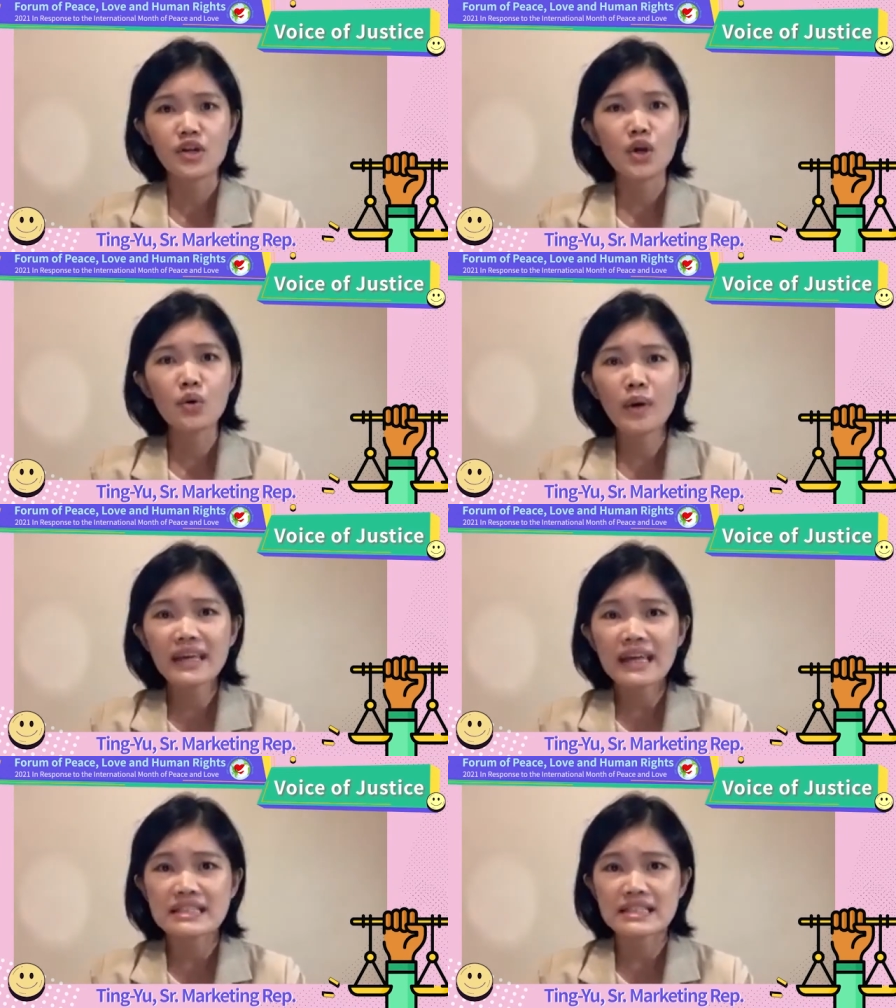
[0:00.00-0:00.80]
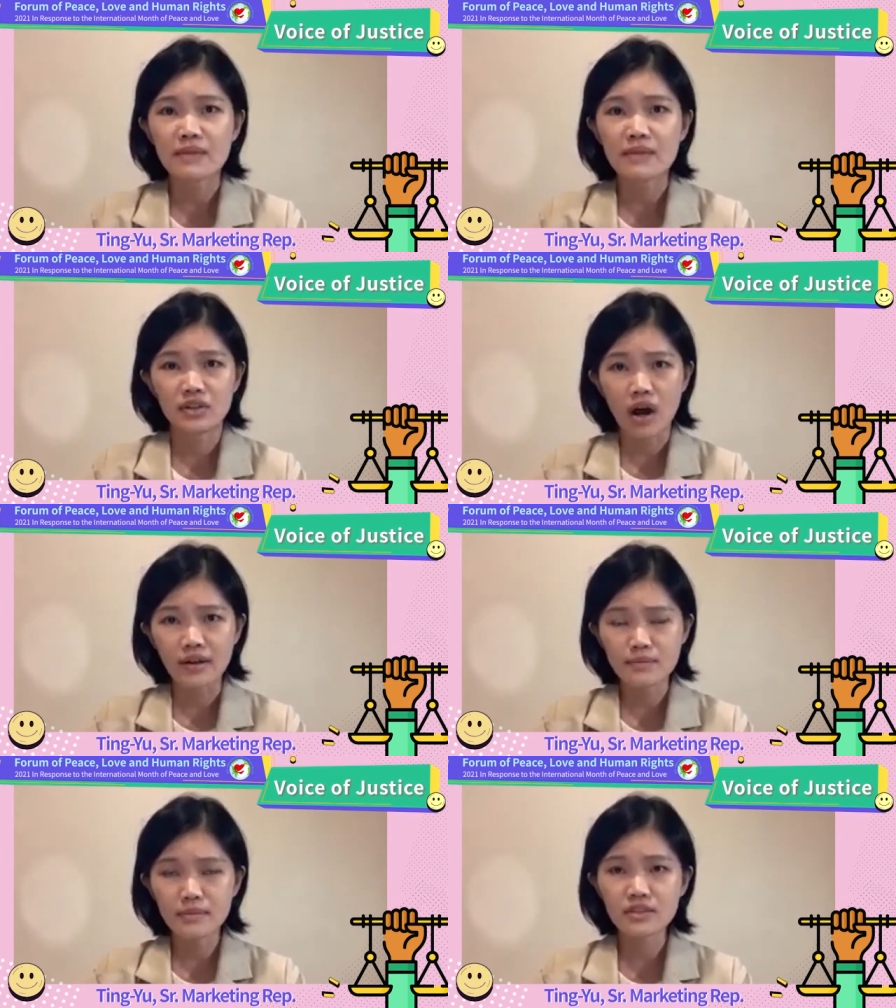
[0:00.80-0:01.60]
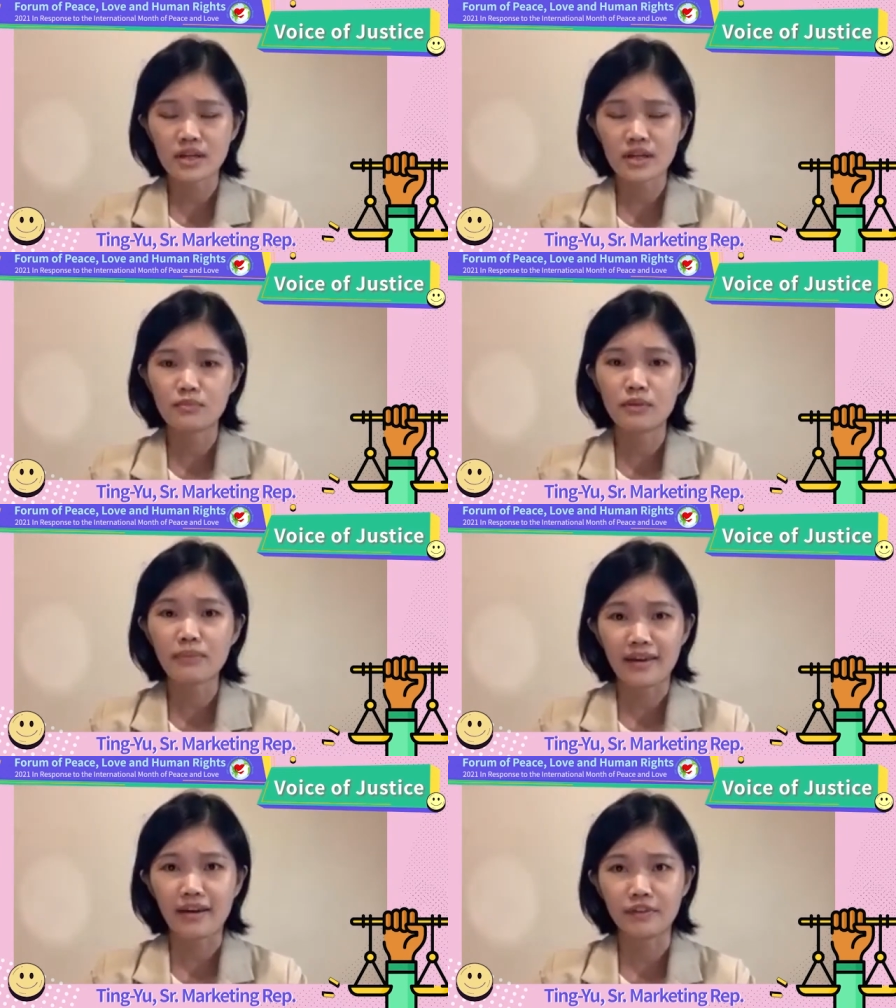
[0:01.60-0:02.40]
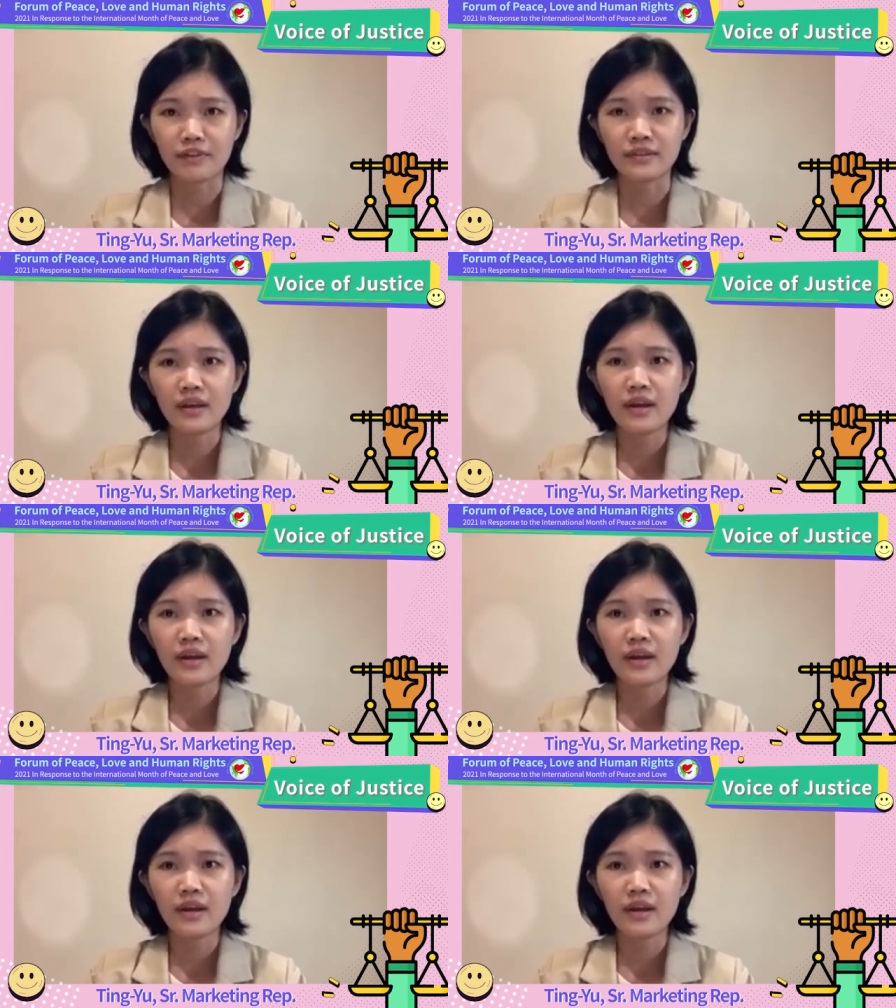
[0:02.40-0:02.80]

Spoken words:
No one can escape the ultimate judgment by heaven.